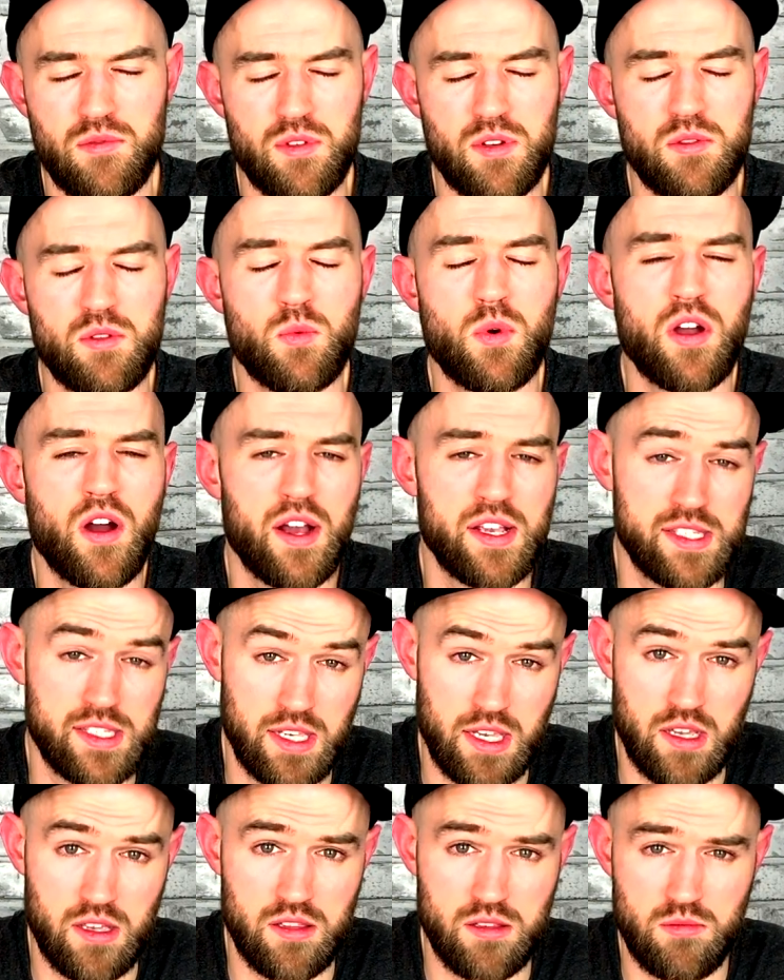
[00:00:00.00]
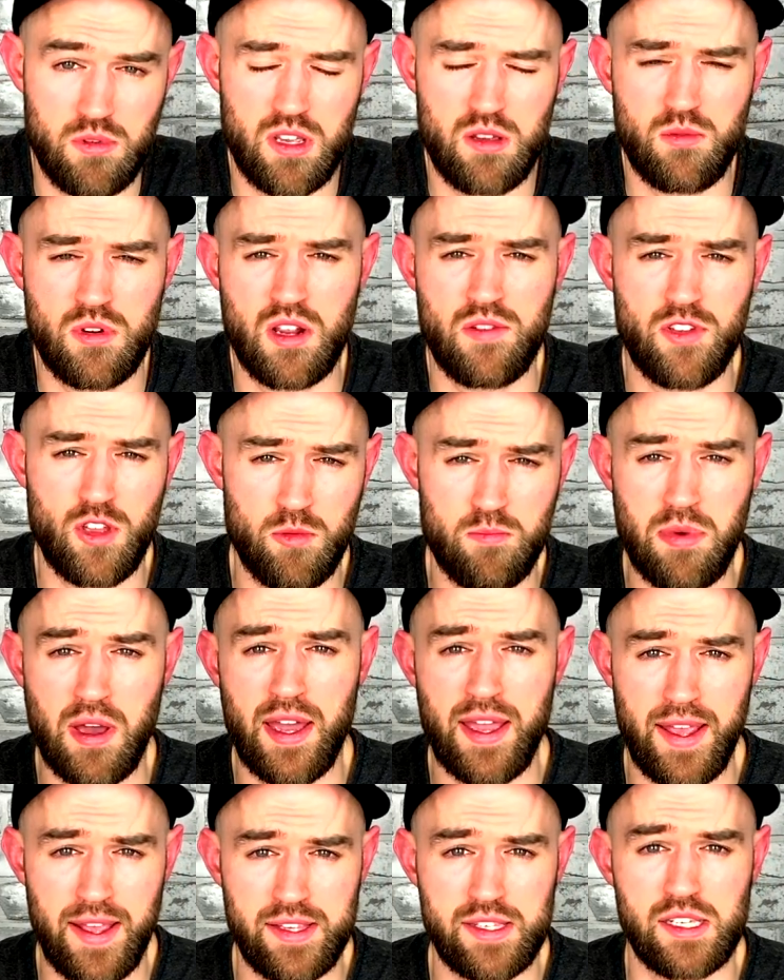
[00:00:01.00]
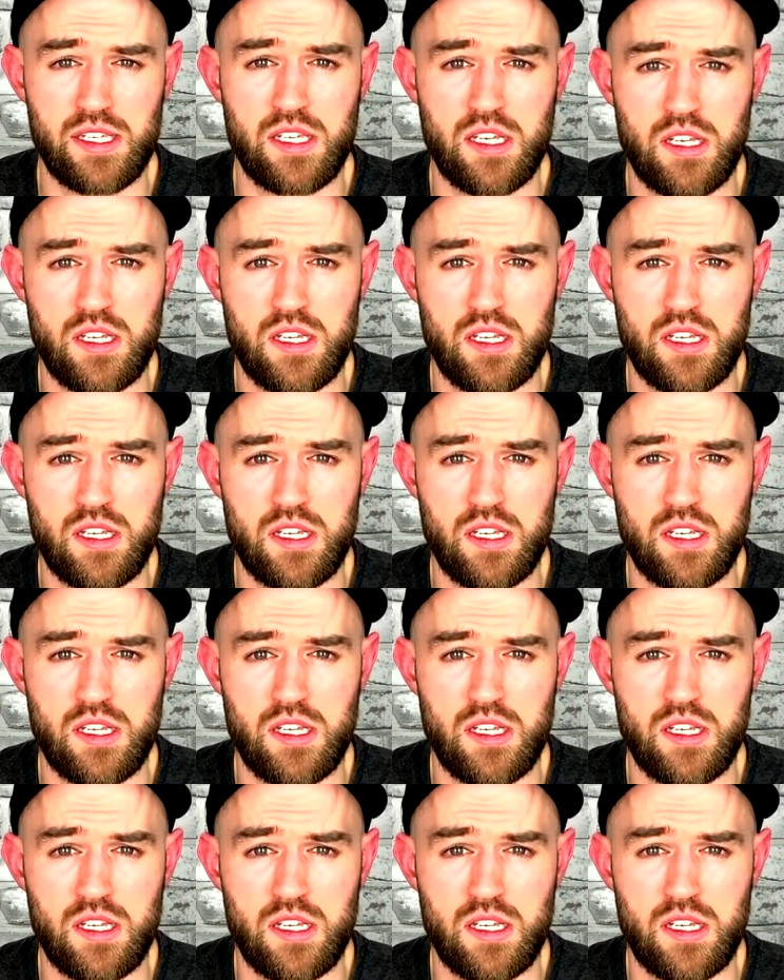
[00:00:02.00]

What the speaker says: the way I see it, whenever you pay to